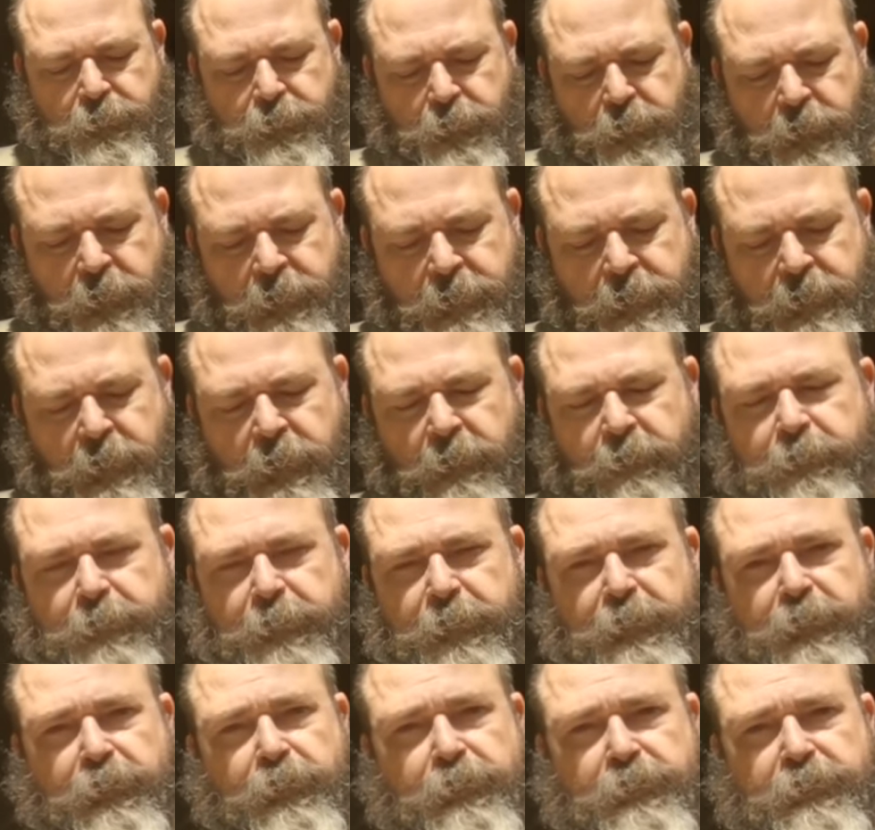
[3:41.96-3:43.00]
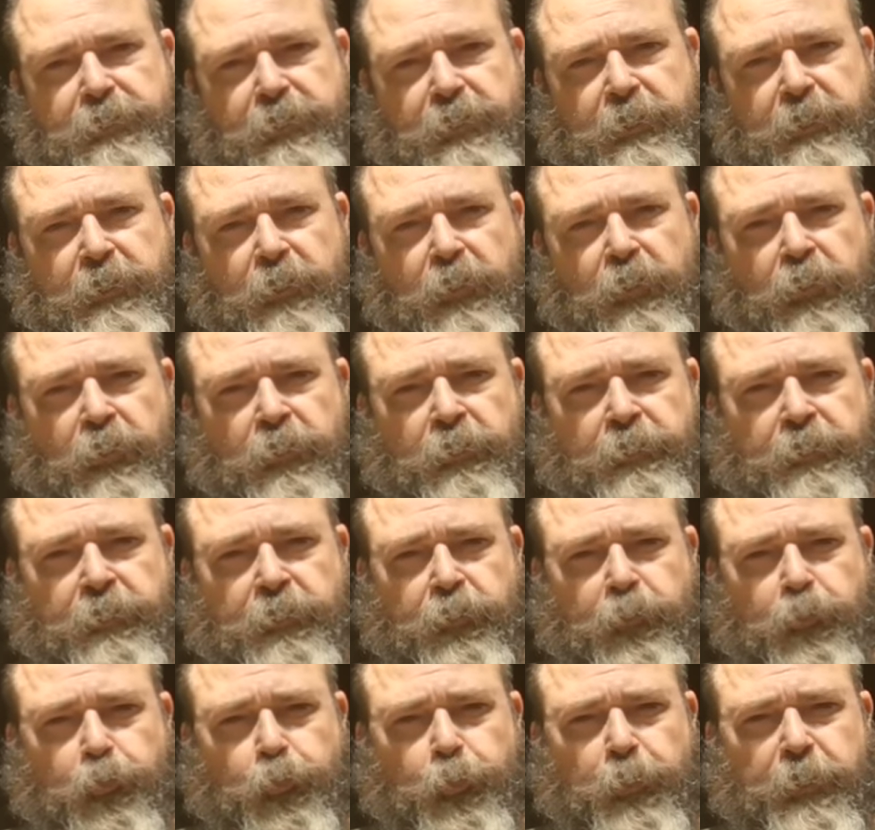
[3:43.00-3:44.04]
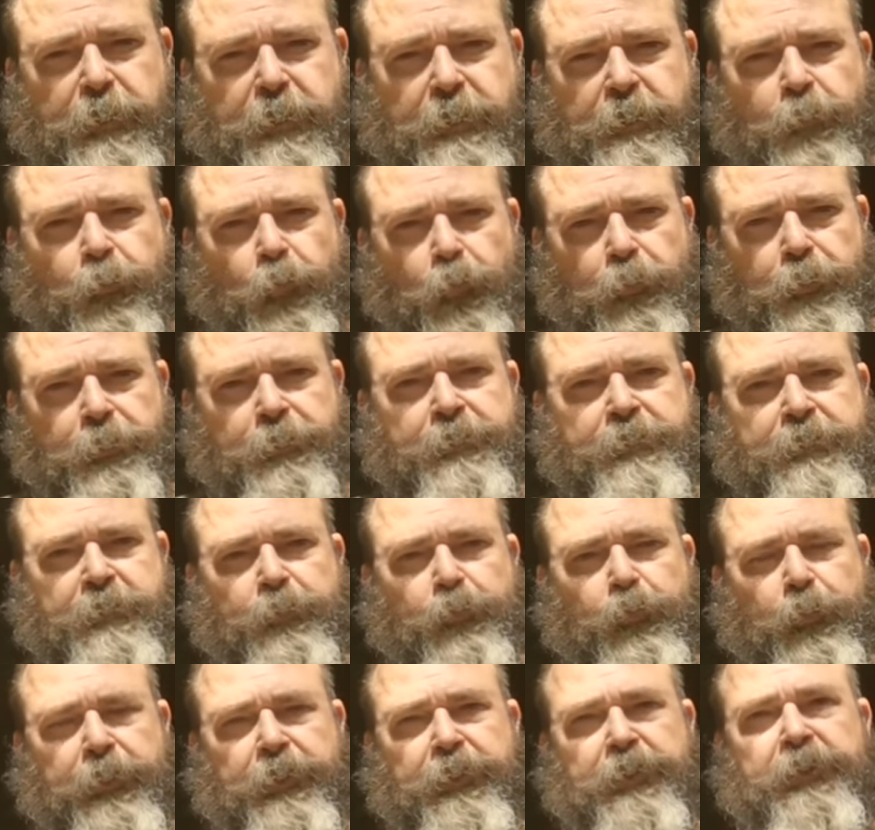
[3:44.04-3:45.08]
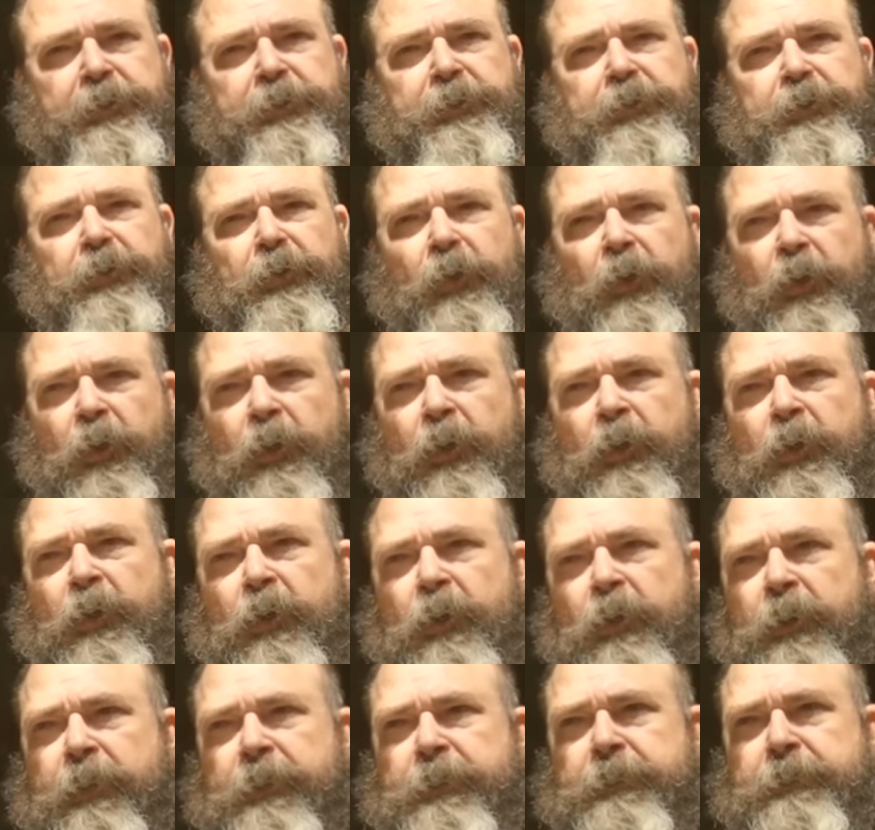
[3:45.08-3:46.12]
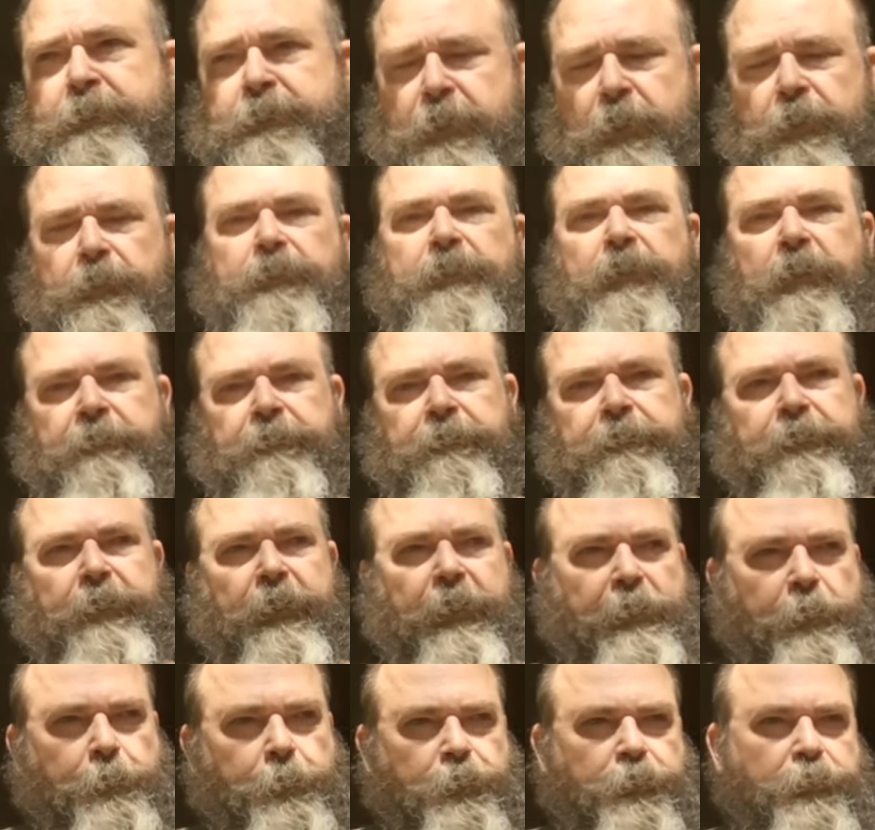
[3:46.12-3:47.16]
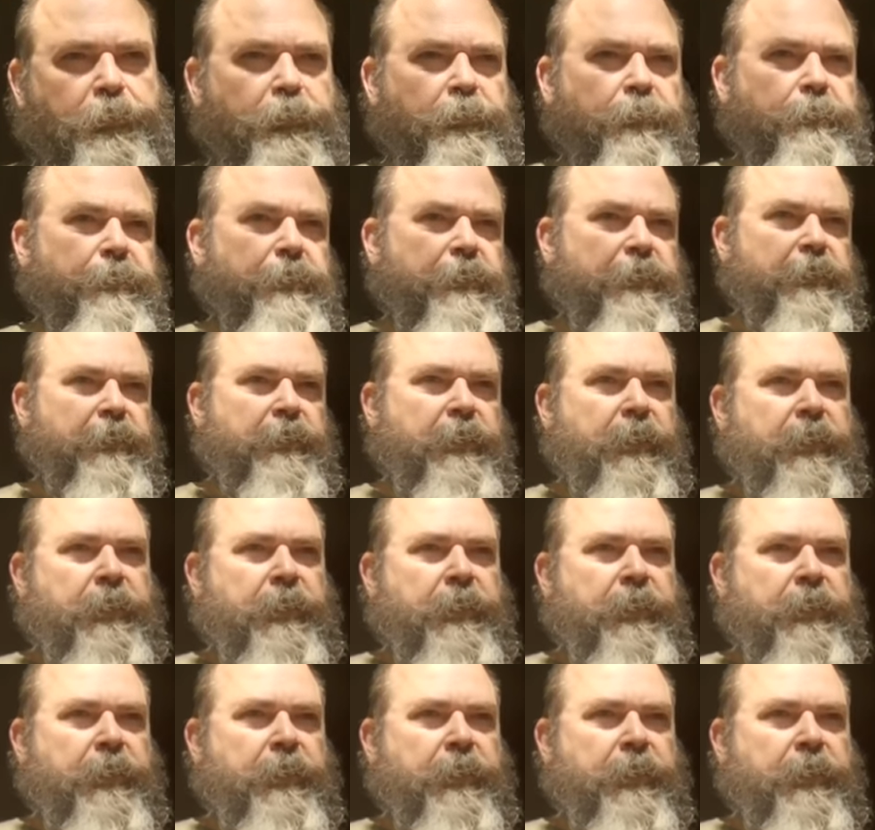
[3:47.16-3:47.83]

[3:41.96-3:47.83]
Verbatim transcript: they have been using it on greenwood, which I don't have available to me.